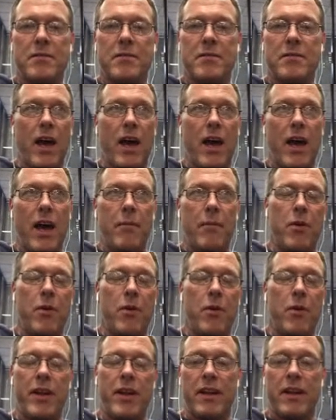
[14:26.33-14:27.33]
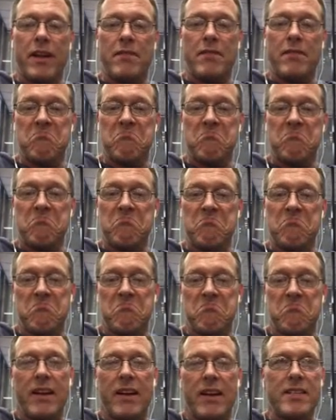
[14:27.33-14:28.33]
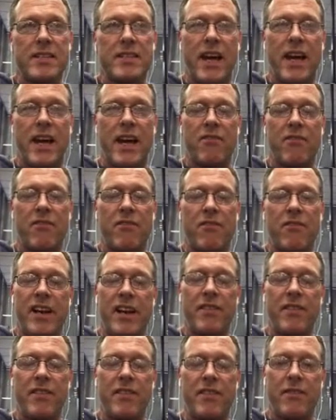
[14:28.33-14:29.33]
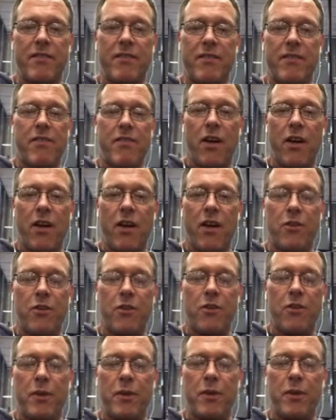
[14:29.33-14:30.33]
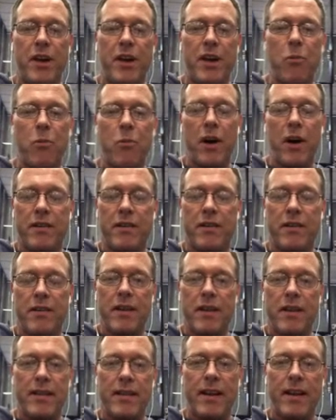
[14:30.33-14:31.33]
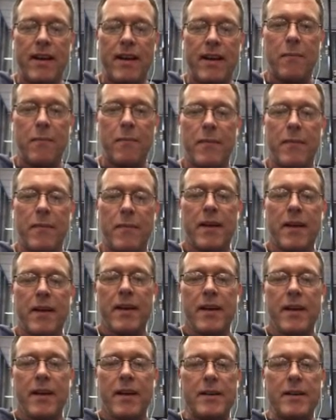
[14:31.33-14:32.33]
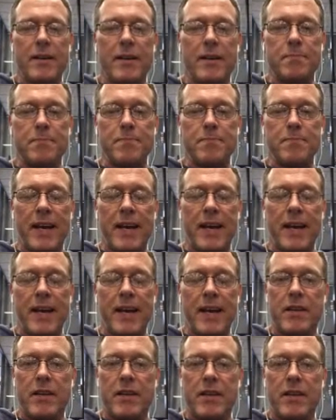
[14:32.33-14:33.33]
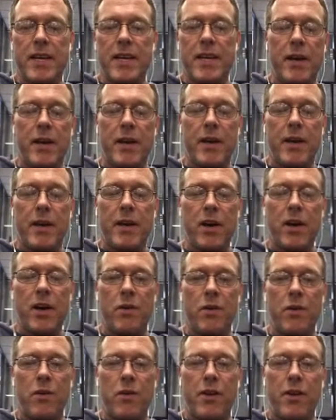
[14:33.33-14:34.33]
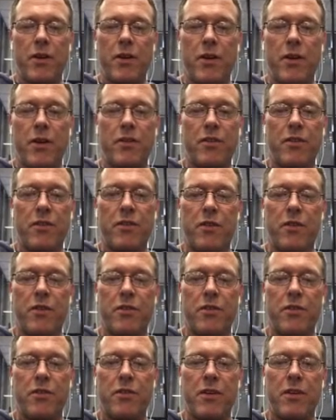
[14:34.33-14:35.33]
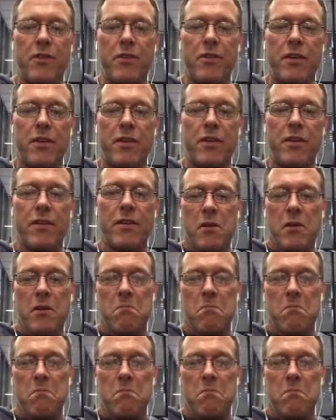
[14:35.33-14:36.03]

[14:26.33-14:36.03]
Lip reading: he got me moving again. And honestly, I really didn't even give it a thought to become one at that time. And he kept me going for years and years and years. And